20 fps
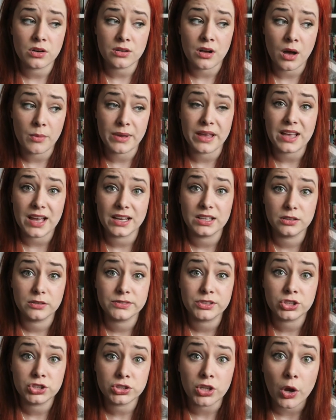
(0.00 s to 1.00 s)
comic I
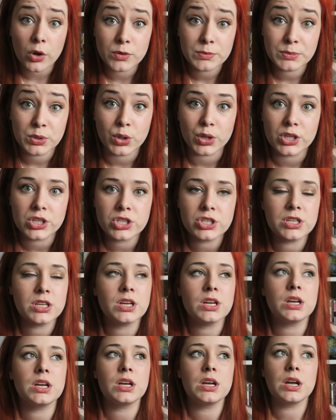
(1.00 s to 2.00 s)
loved so much
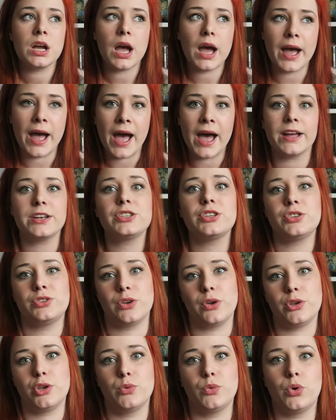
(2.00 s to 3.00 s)
I had to
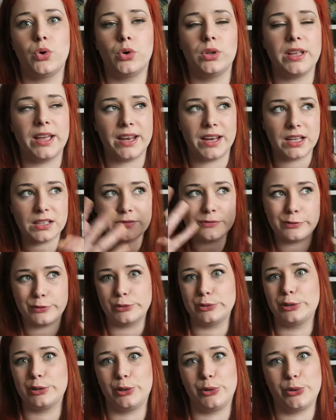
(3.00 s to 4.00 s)
show you all in its
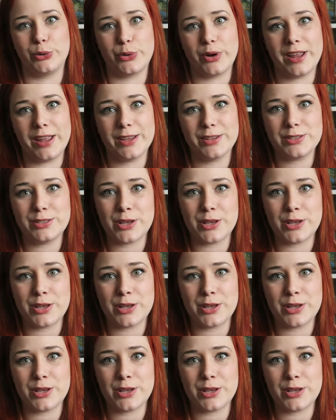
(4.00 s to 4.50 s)
full glory.